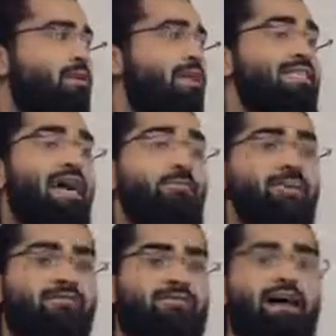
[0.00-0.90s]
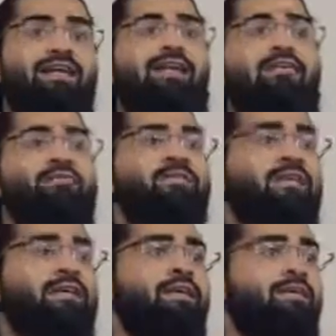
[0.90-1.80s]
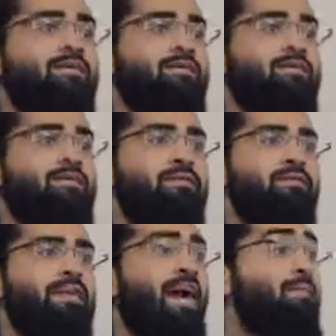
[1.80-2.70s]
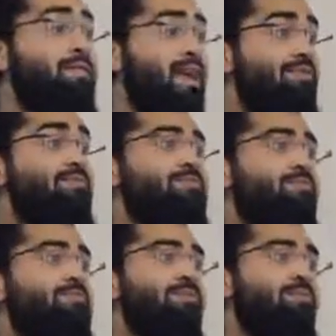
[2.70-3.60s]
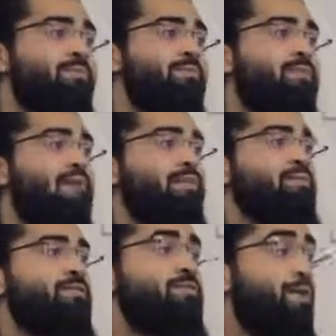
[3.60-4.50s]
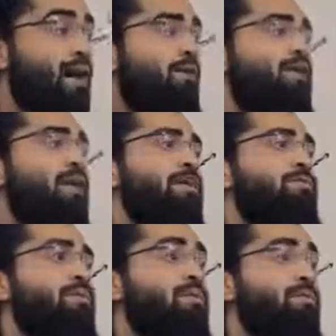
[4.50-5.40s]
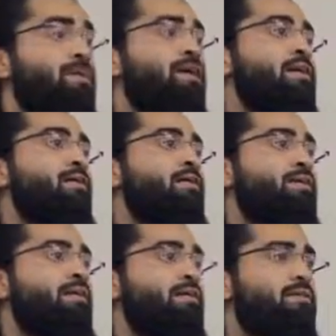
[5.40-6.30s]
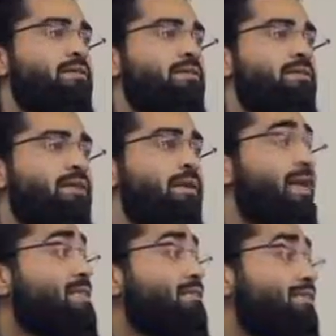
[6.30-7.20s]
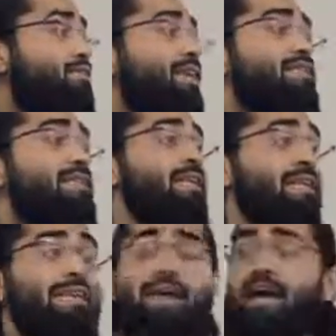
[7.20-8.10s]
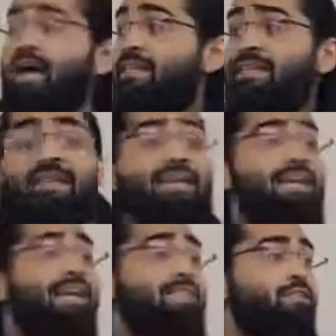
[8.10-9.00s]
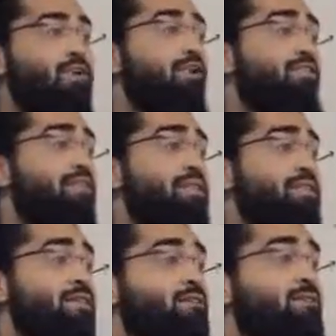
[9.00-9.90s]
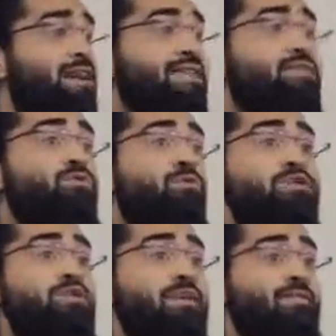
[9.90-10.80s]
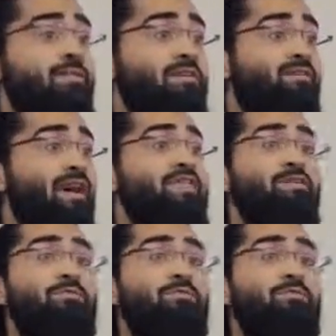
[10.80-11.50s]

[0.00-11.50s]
And it's happening right now as we sit here. It happens at every single moment of our lives, throughout our lives, until we die. That's something fascinating. And the DNA itself is the greatest storage saving device